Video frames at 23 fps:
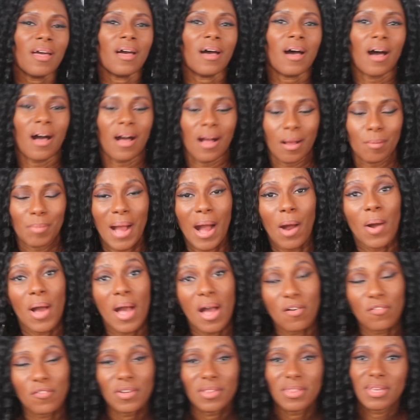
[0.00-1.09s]

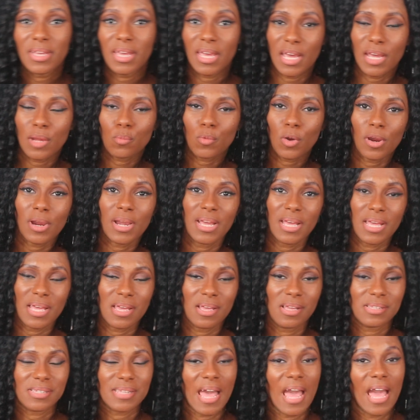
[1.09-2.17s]
However, the N-word
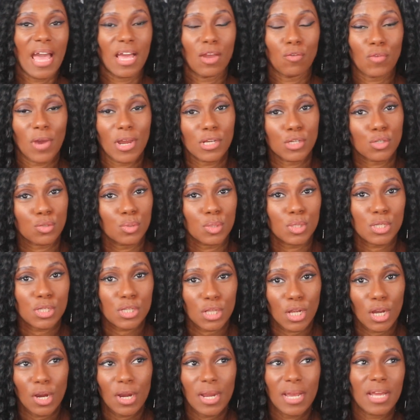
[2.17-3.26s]
is a racial
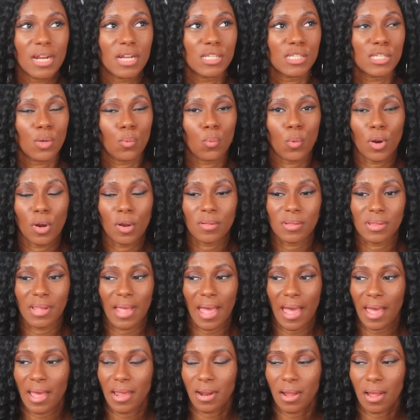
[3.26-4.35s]
slur. It is a word
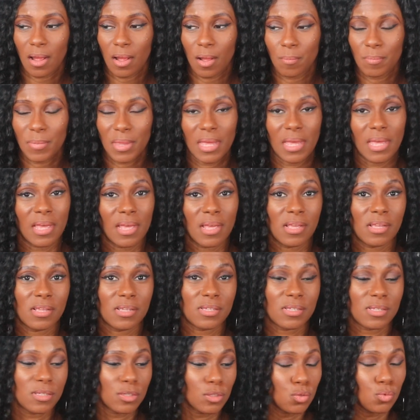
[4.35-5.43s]
that
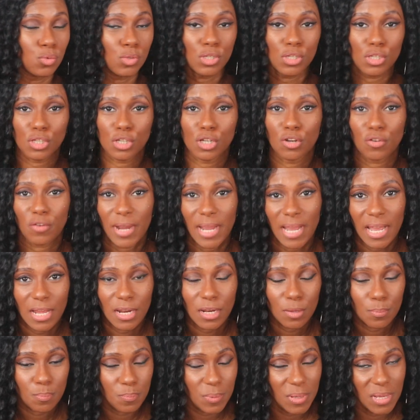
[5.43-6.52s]
is used to
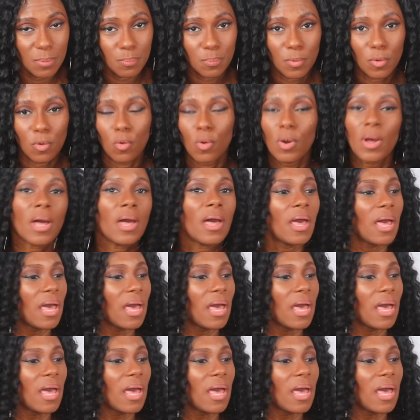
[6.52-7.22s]
degrade people.